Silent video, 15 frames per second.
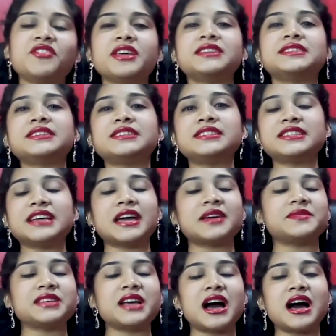in recent
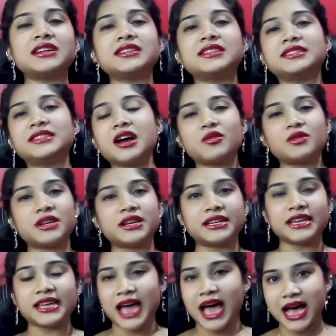times
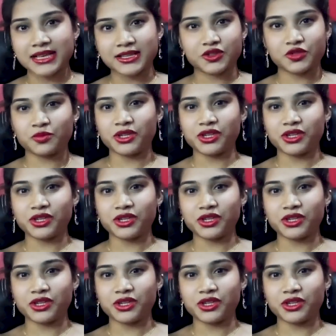undoubtedly has to